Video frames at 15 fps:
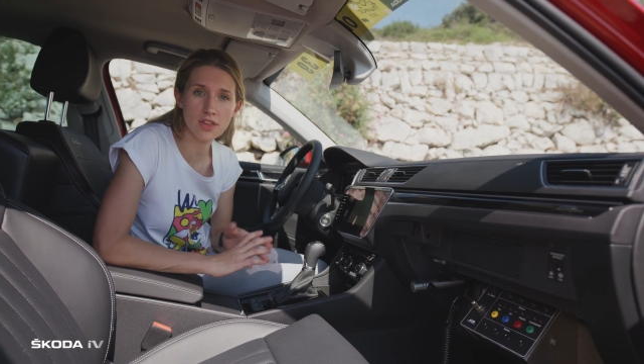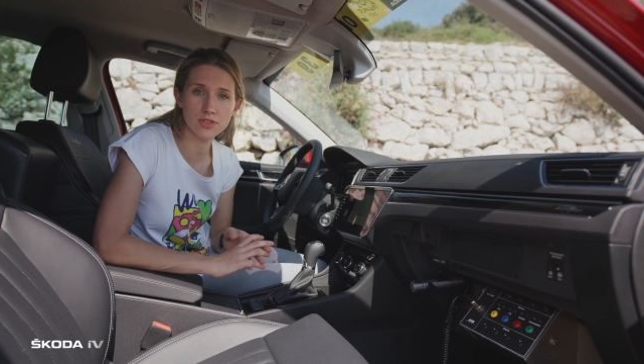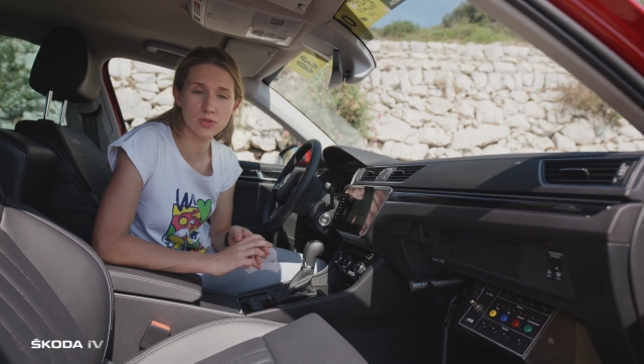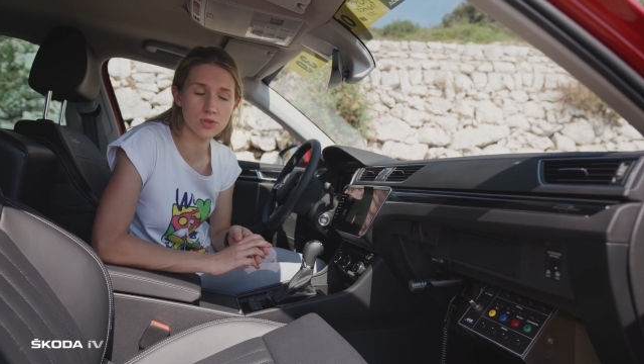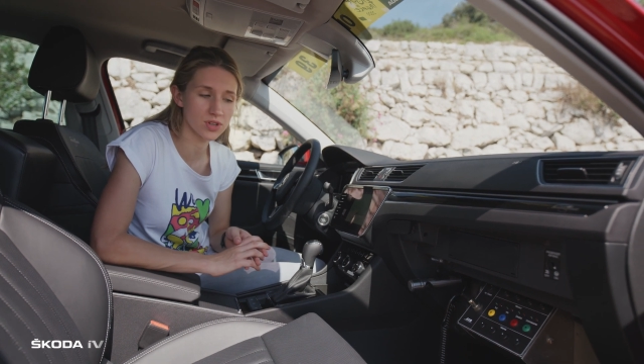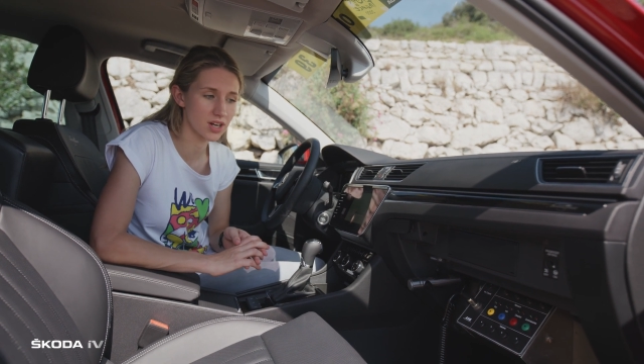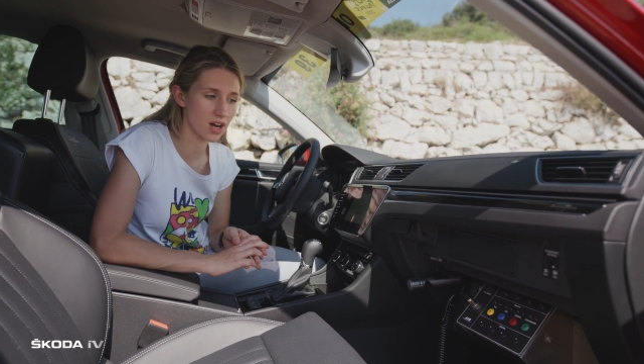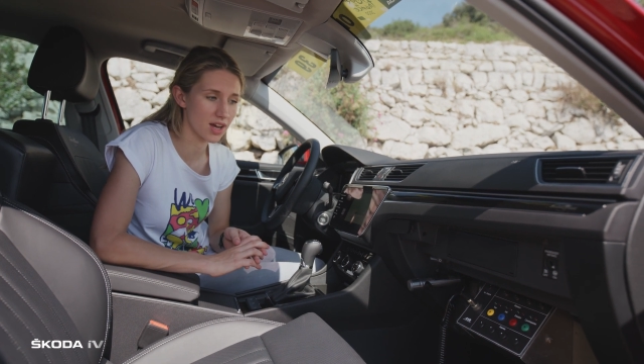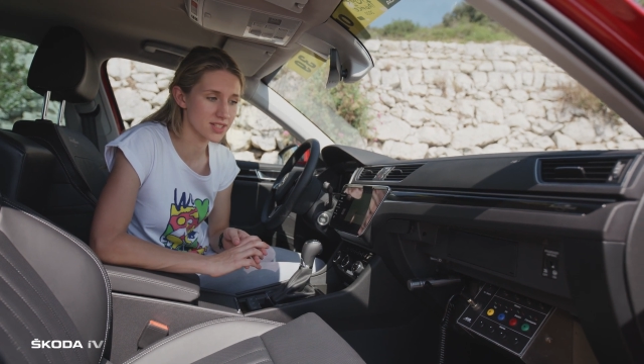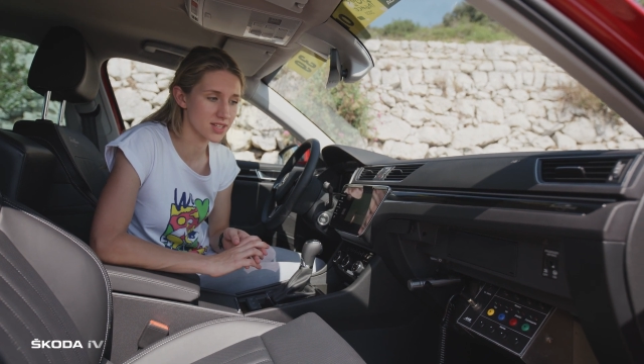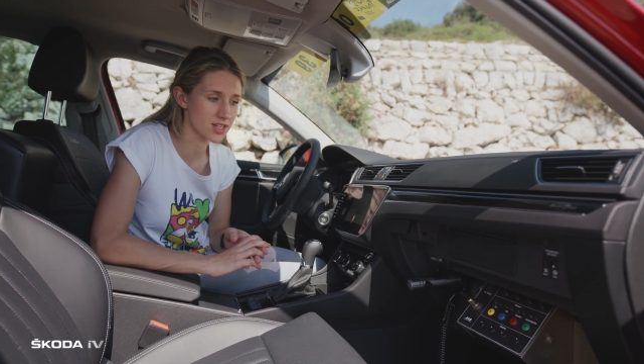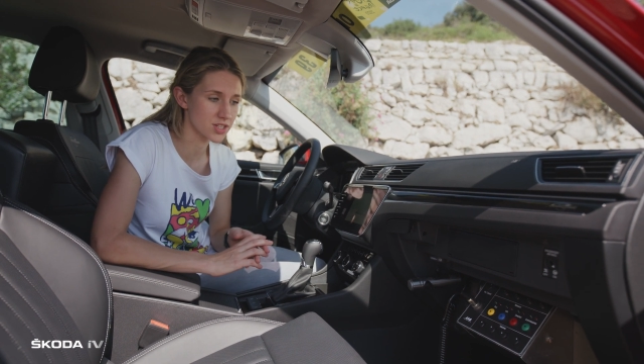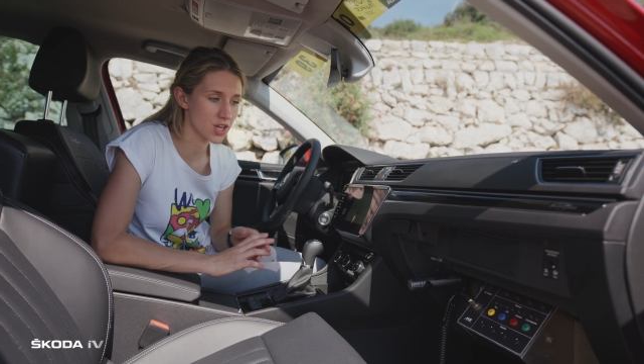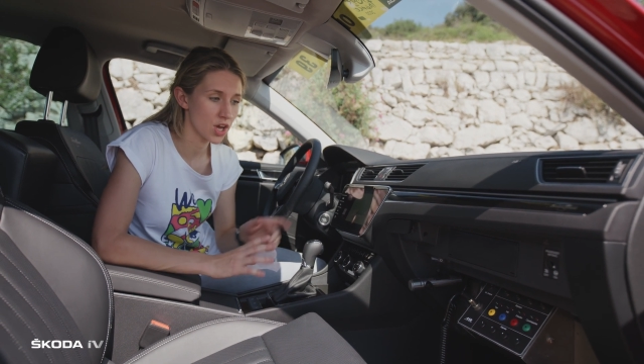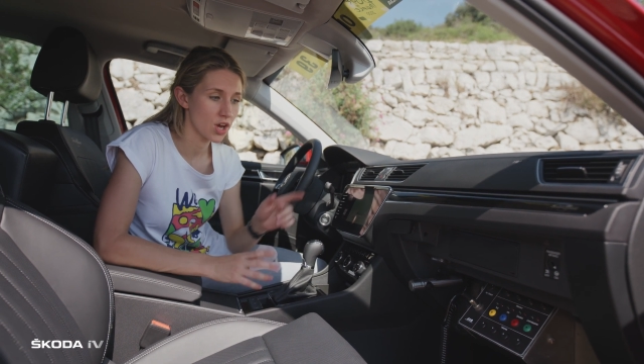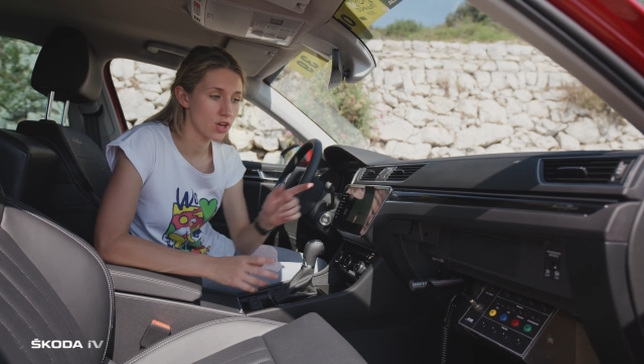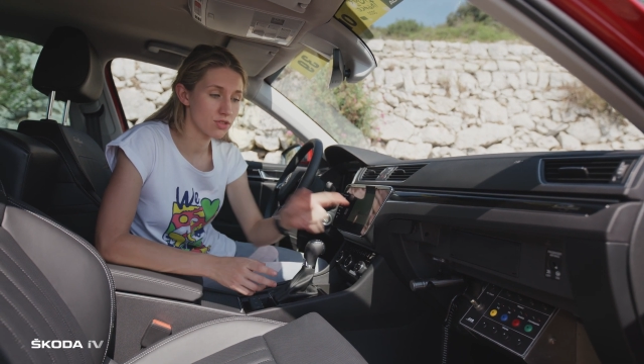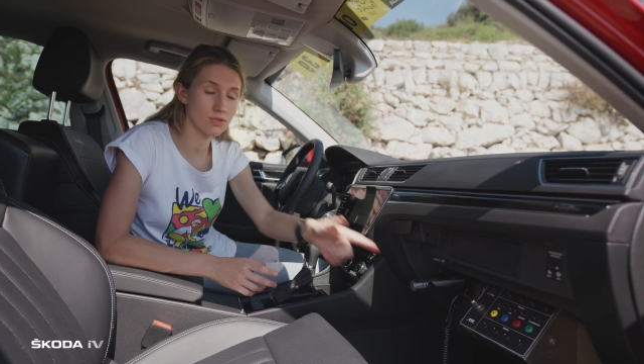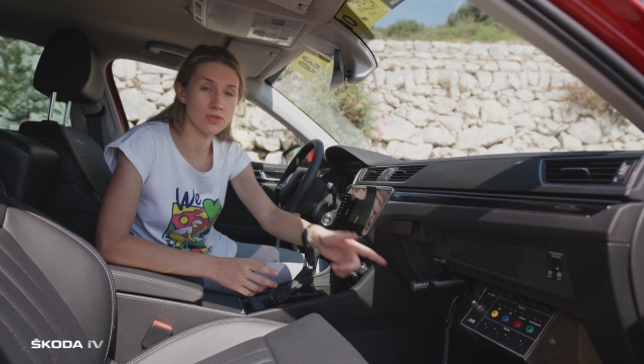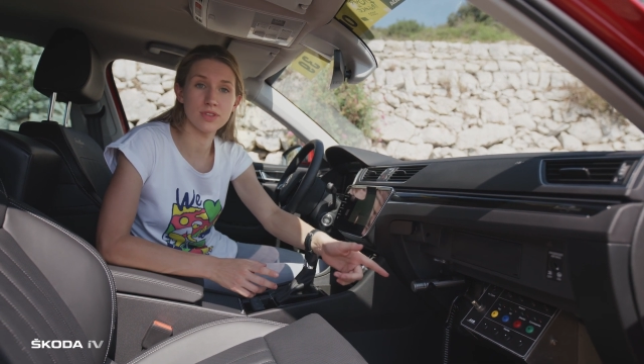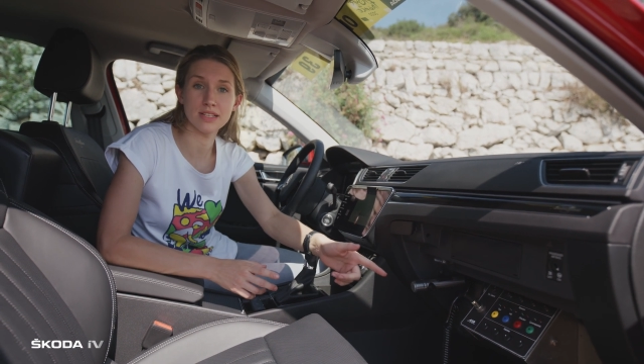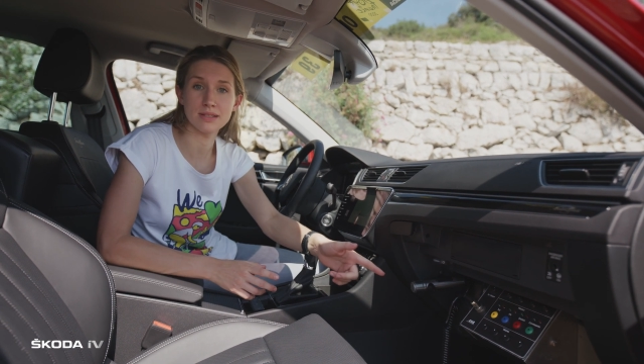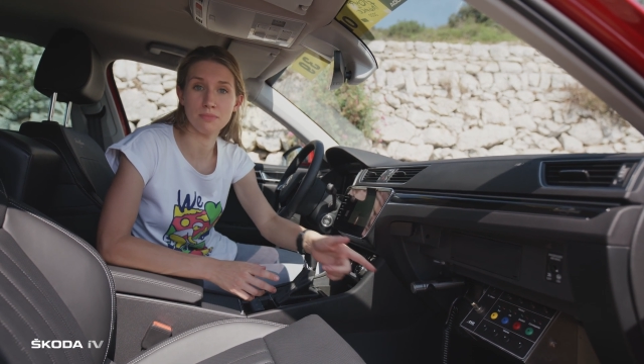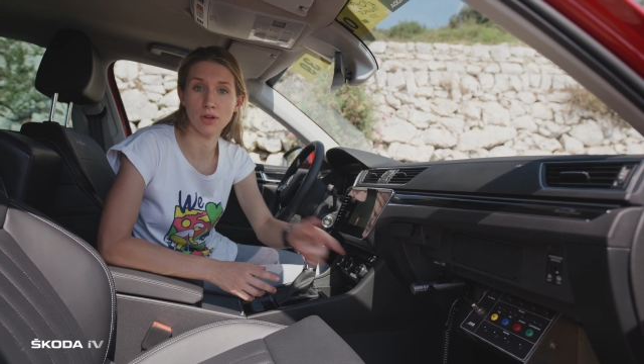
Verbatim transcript: other organisers through this